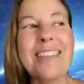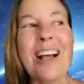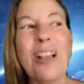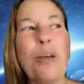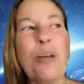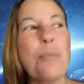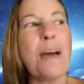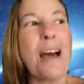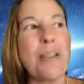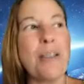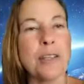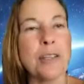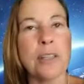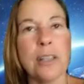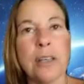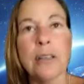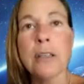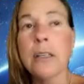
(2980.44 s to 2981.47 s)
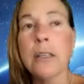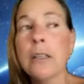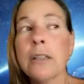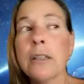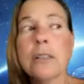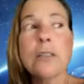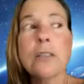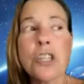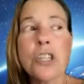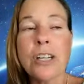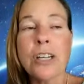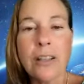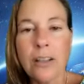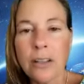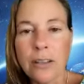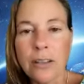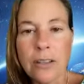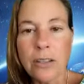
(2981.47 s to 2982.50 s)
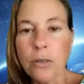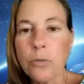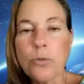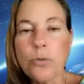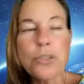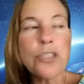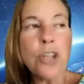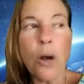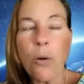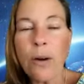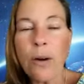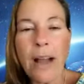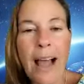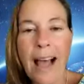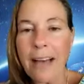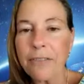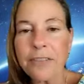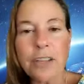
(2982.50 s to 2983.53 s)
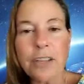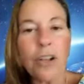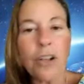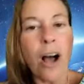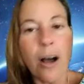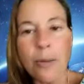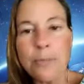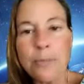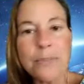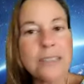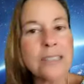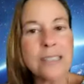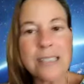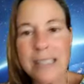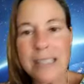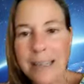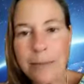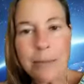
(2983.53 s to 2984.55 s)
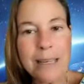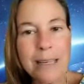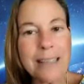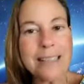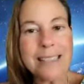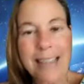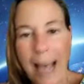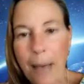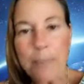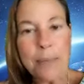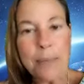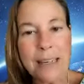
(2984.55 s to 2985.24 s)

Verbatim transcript: telepathically, Jill, you don't have to come to see me to tap